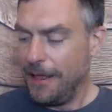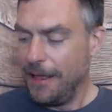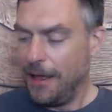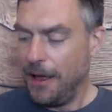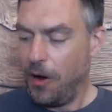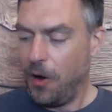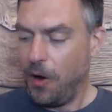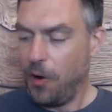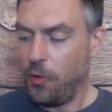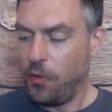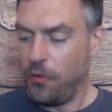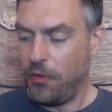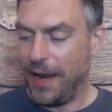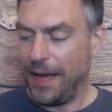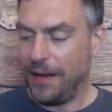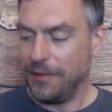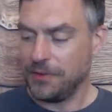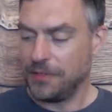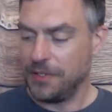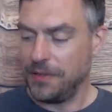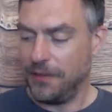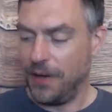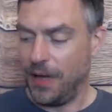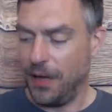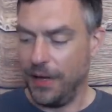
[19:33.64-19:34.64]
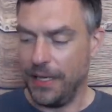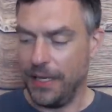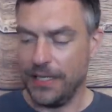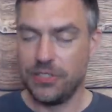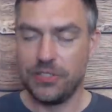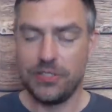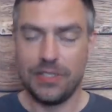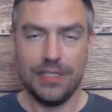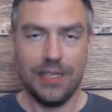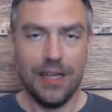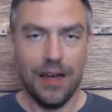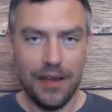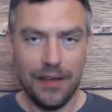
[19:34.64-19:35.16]
all round
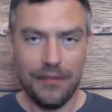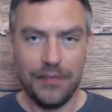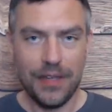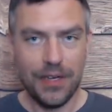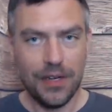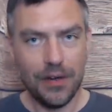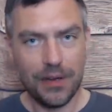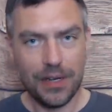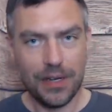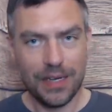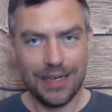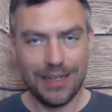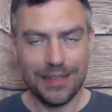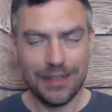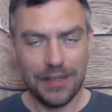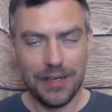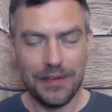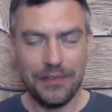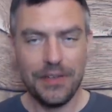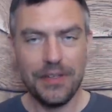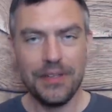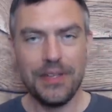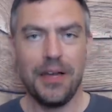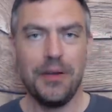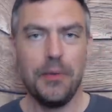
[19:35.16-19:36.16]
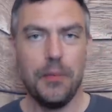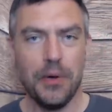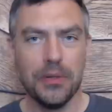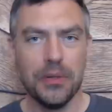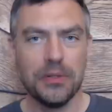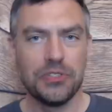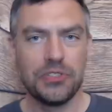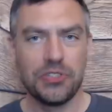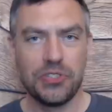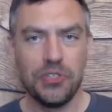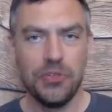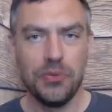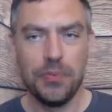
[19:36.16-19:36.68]
device. Like if you're not going to, if you don't
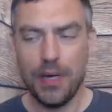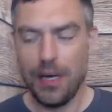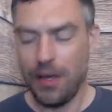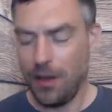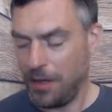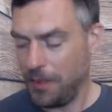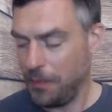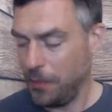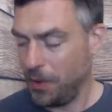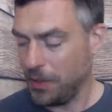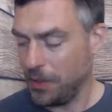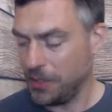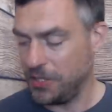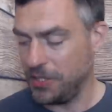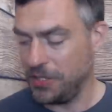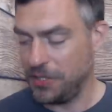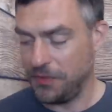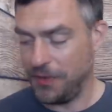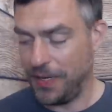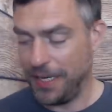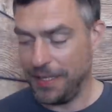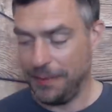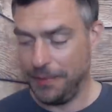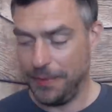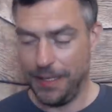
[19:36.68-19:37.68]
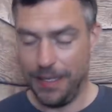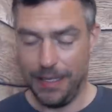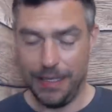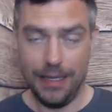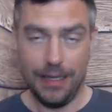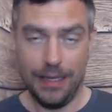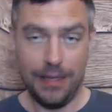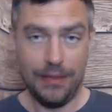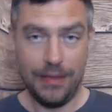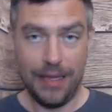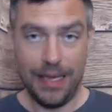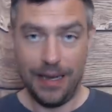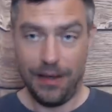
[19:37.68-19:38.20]
want super high wattage
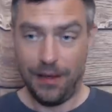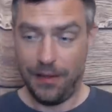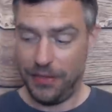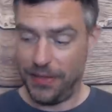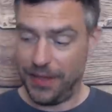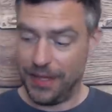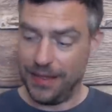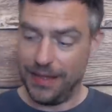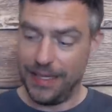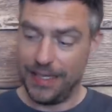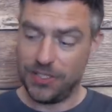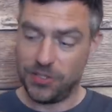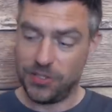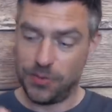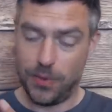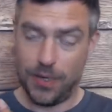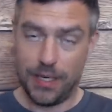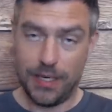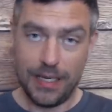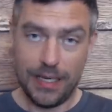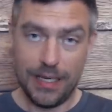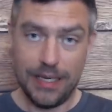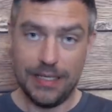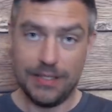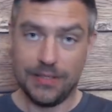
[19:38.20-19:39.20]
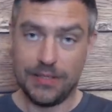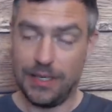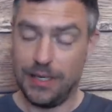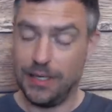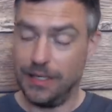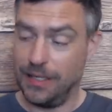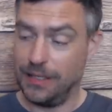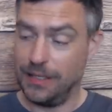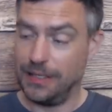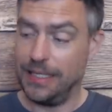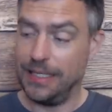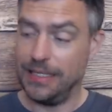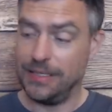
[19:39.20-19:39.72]
vaping, then I think this one is
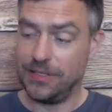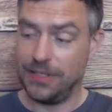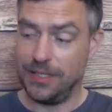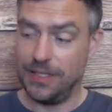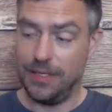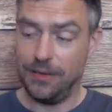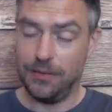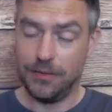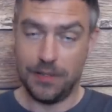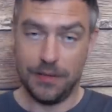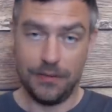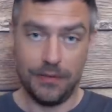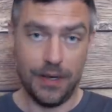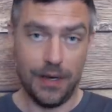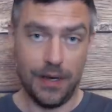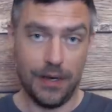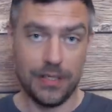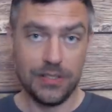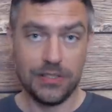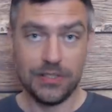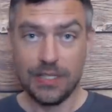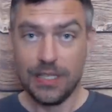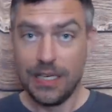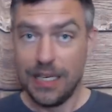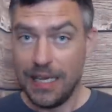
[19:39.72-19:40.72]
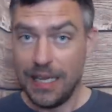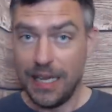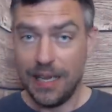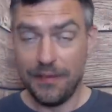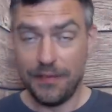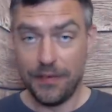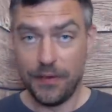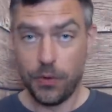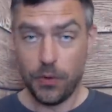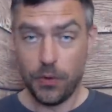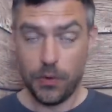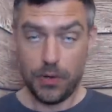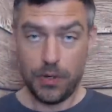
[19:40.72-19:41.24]
a decent little device.
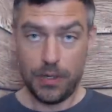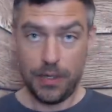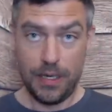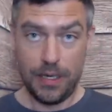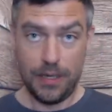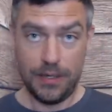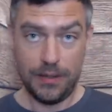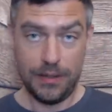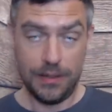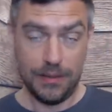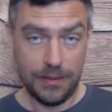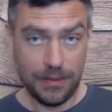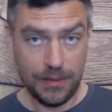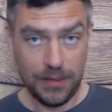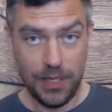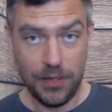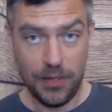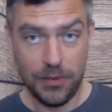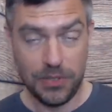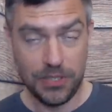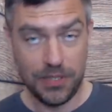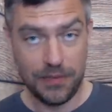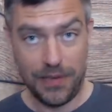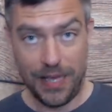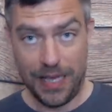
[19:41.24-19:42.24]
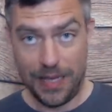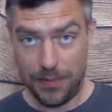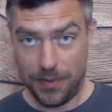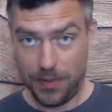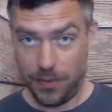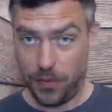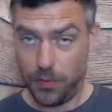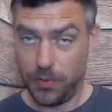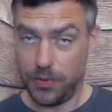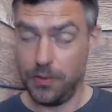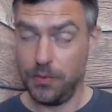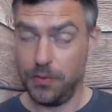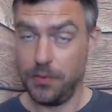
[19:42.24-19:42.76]
If you're uh, new to
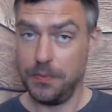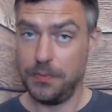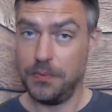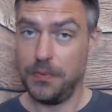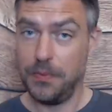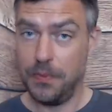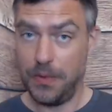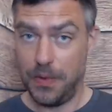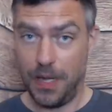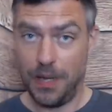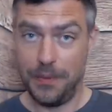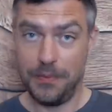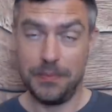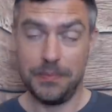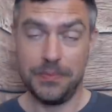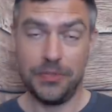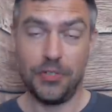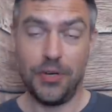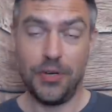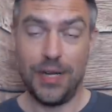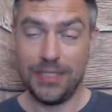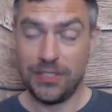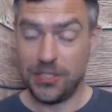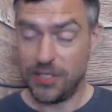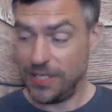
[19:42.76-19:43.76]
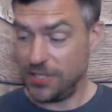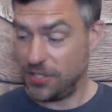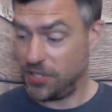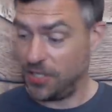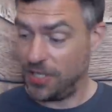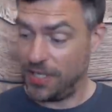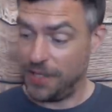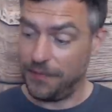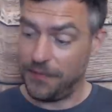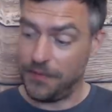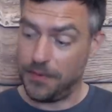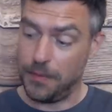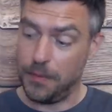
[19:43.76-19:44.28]
vaping or you're uh,
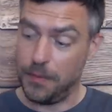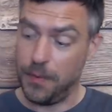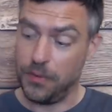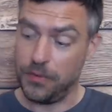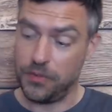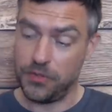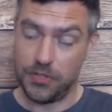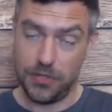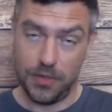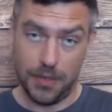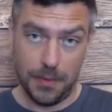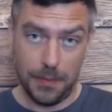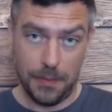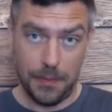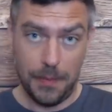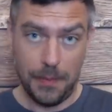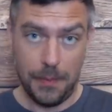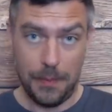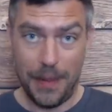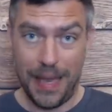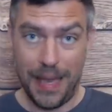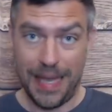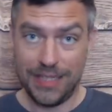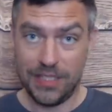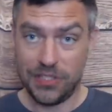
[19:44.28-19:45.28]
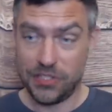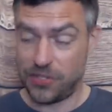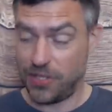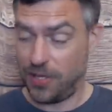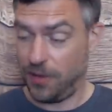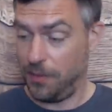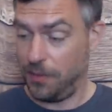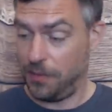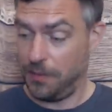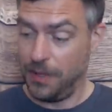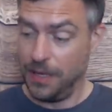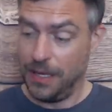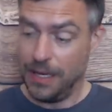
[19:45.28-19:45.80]
transitioning from onto a pen
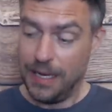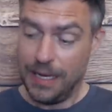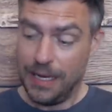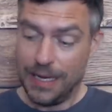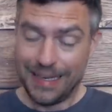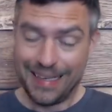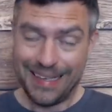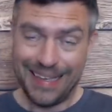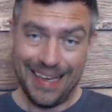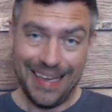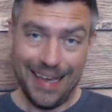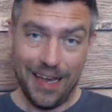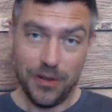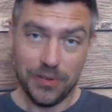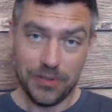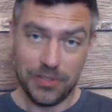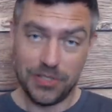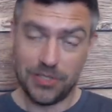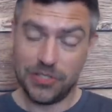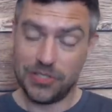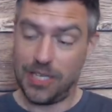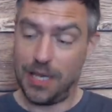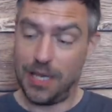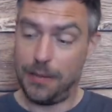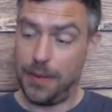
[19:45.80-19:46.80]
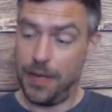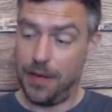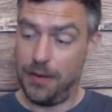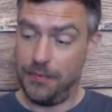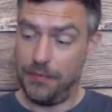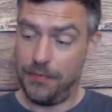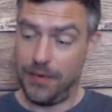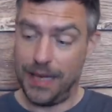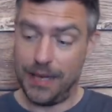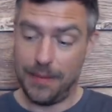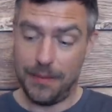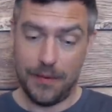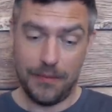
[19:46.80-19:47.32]
style kit onto sub
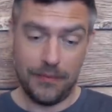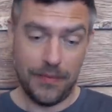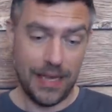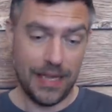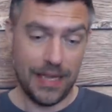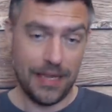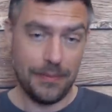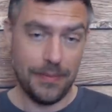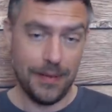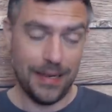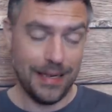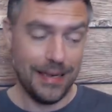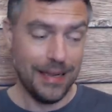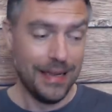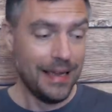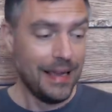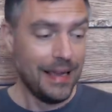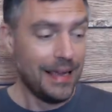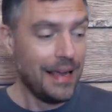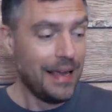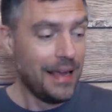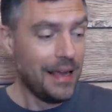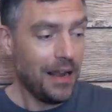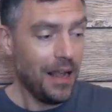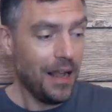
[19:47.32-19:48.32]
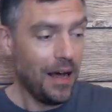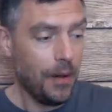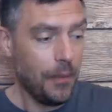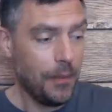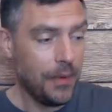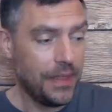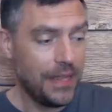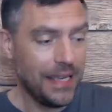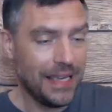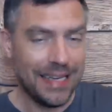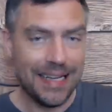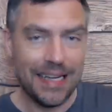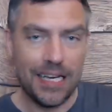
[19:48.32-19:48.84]
ohm va vaping, like
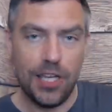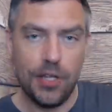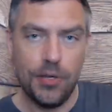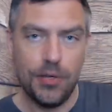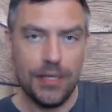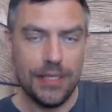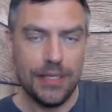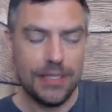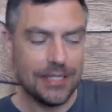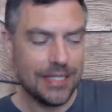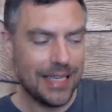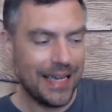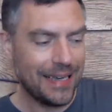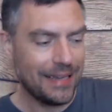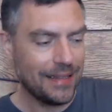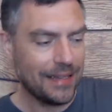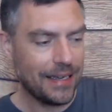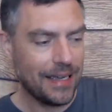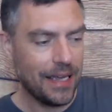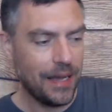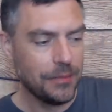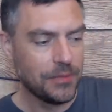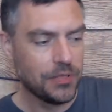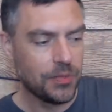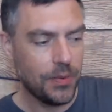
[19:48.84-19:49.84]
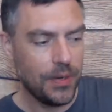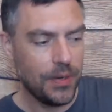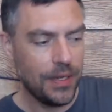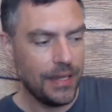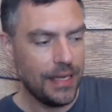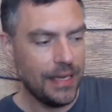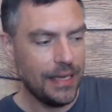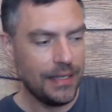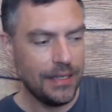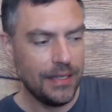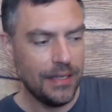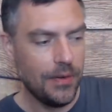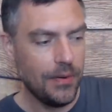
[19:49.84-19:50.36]
with the included tank that comes with
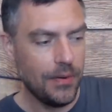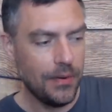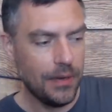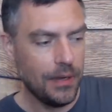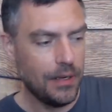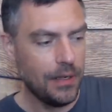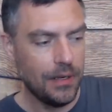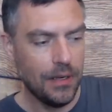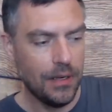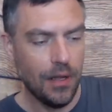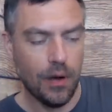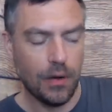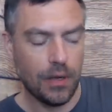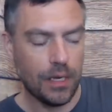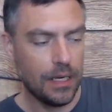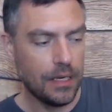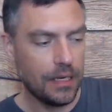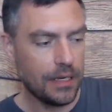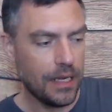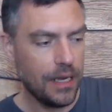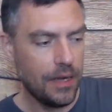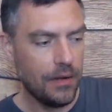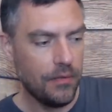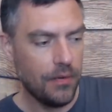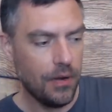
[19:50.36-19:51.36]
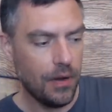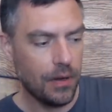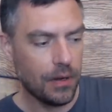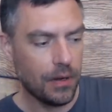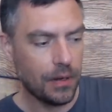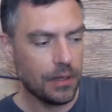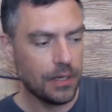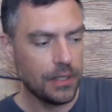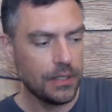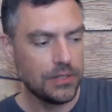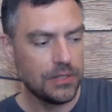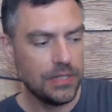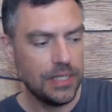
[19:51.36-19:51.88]
it, you are not going to go wrong
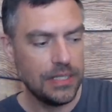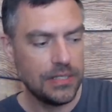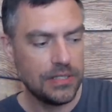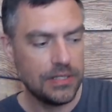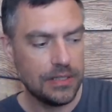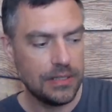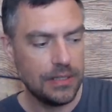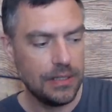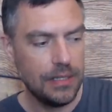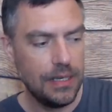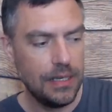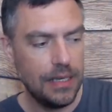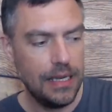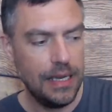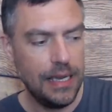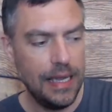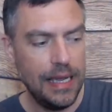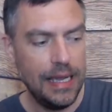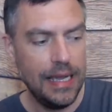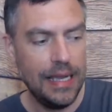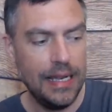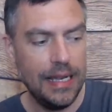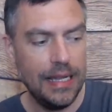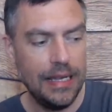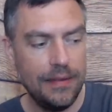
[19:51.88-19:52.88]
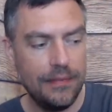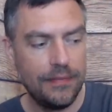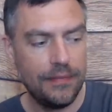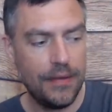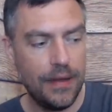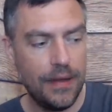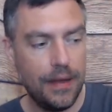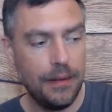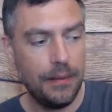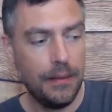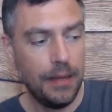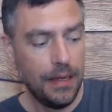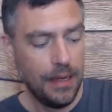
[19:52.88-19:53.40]
because this e-leaf.
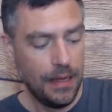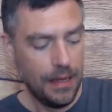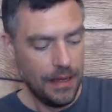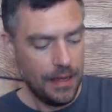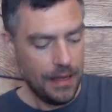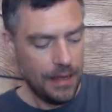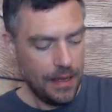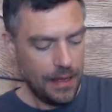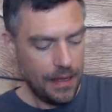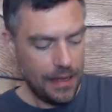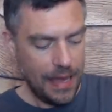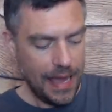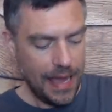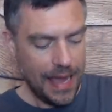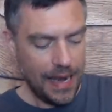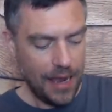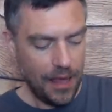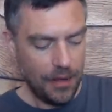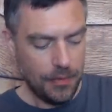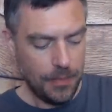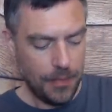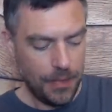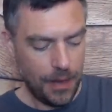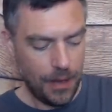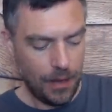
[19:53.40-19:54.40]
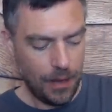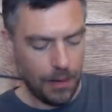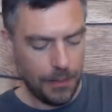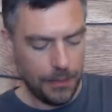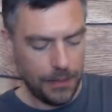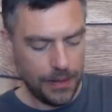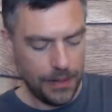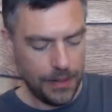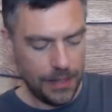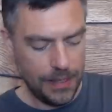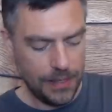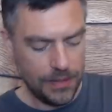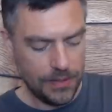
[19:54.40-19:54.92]
Uh,
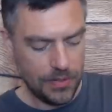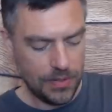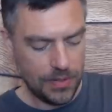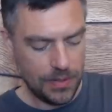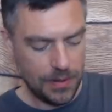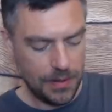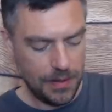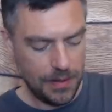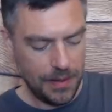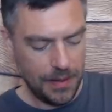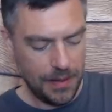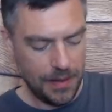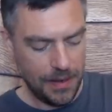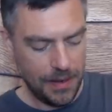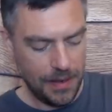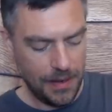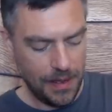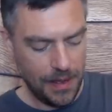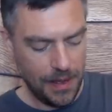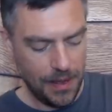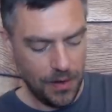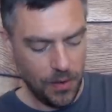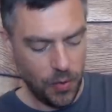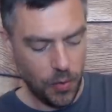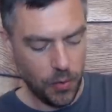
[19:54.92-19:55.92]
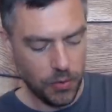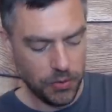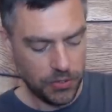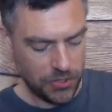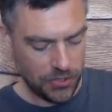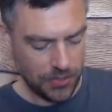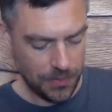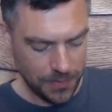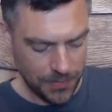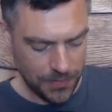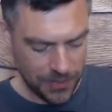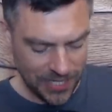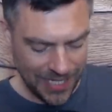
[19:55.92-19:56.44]
Pop is a, an
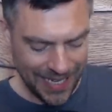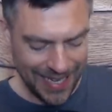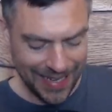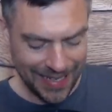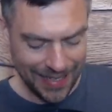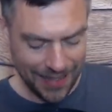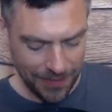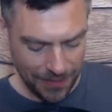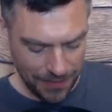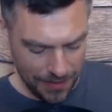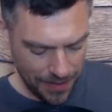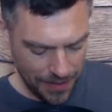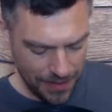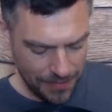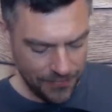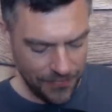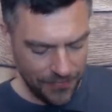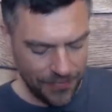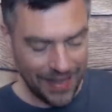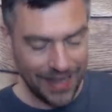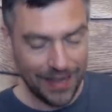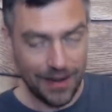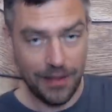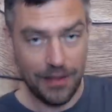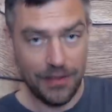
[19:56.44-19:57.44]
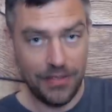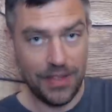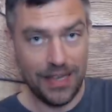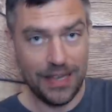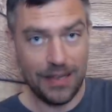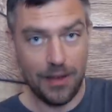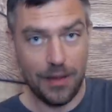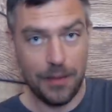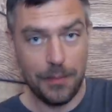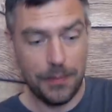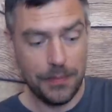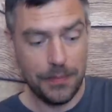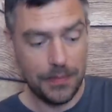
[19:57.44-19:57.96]
awesome tank. In fact, I think
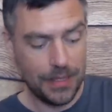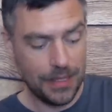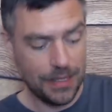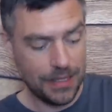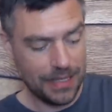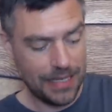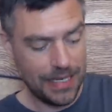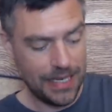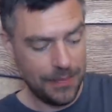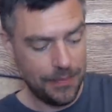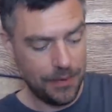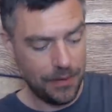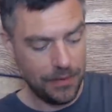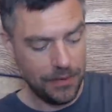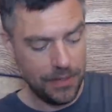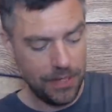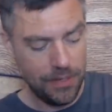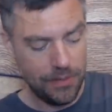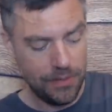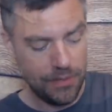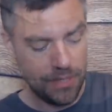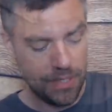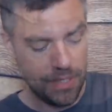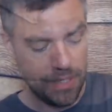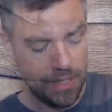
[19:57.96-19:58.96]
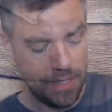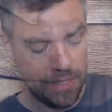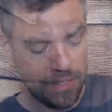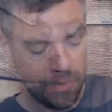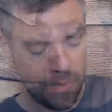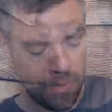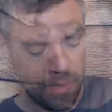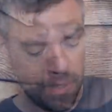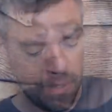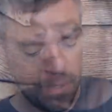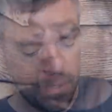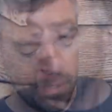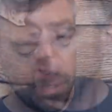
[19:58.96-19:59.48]
I'm going to keep on using
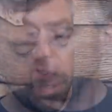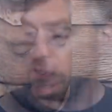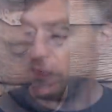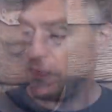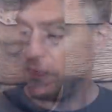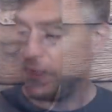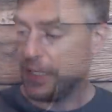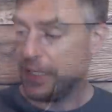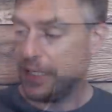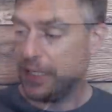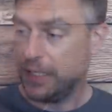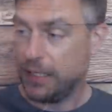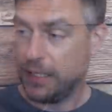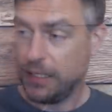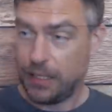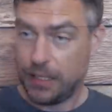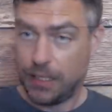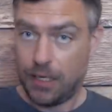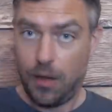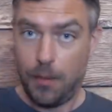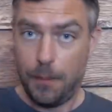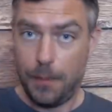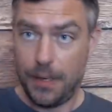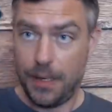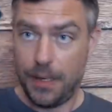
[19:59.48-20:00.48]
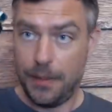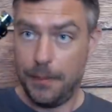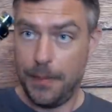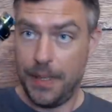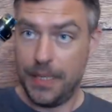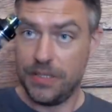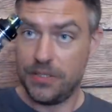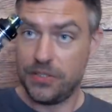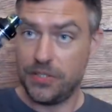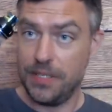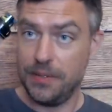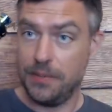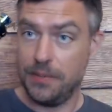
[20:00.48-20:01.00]
this one. Just think it complements it